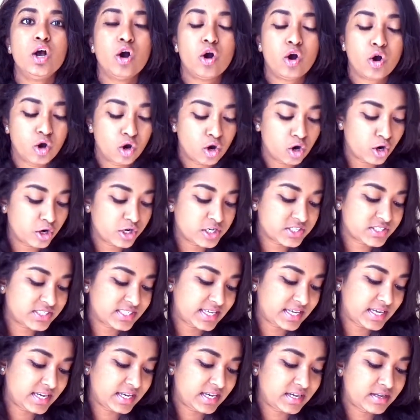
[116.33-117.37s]
or
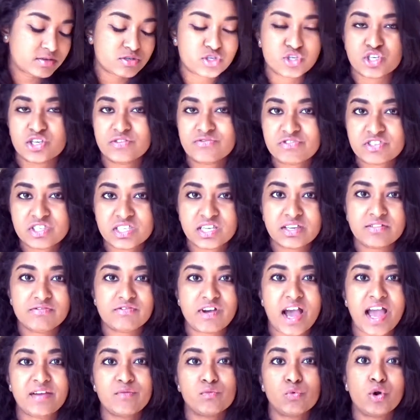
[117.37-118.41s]
say GIFs if
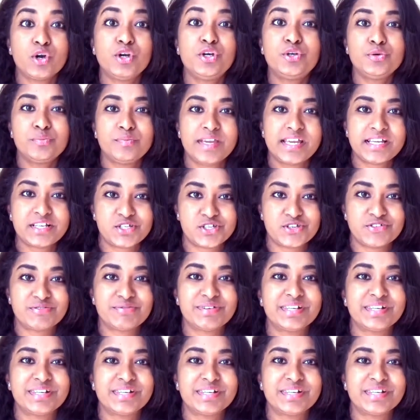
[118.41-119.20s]
I want to make GIFs